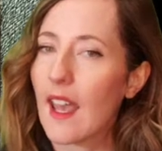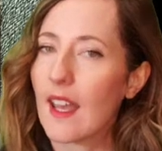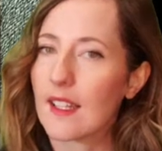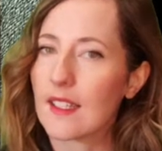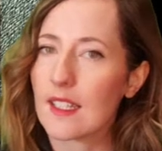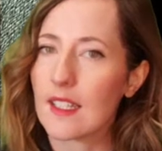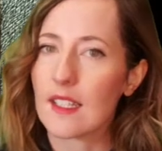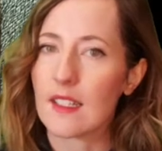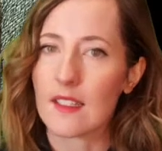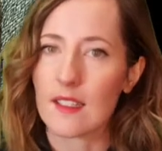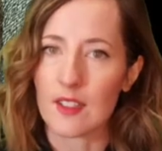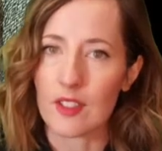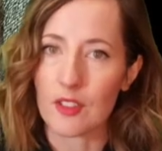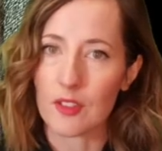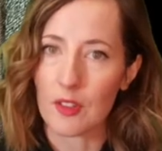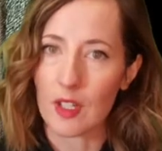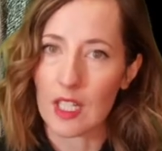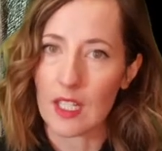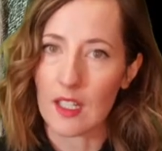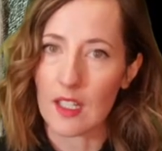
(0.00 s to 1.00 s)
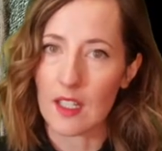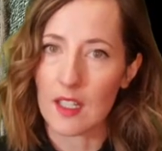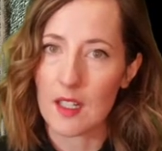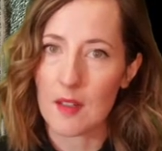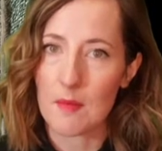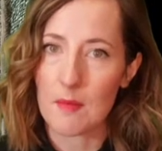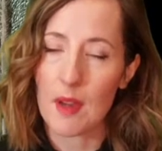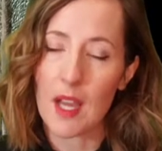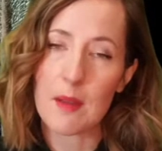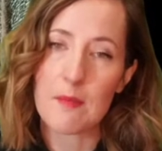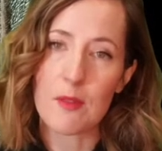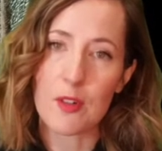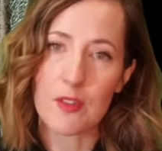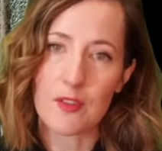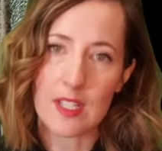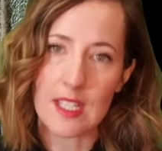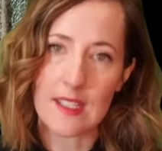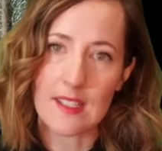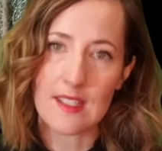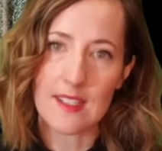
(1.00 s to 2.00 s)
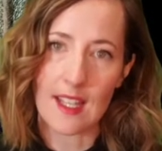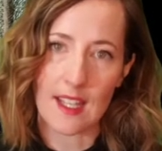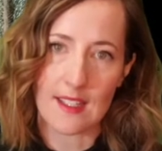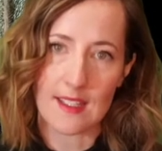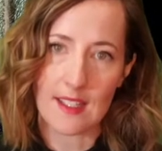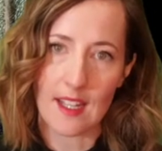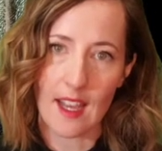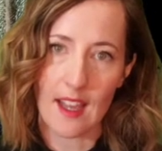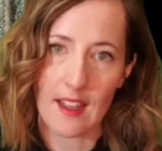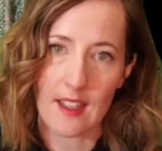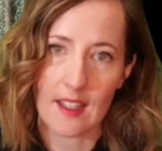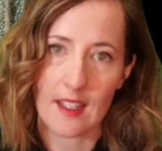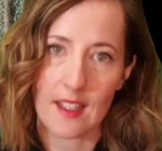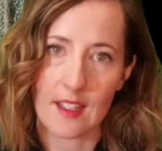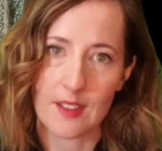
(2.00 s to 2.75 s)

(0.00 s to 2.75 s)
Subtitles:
and illustrated by Maurice Sendak.